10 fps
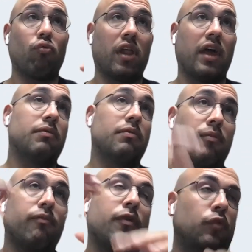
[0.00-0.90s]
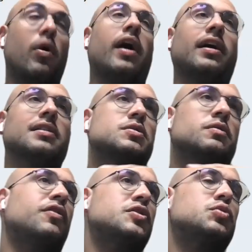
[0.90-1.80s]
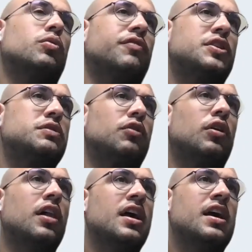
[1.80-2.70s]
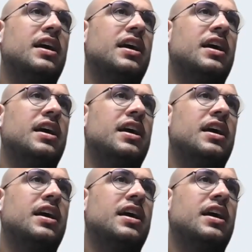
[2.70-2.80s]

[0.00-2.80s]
like from two angles. So first of all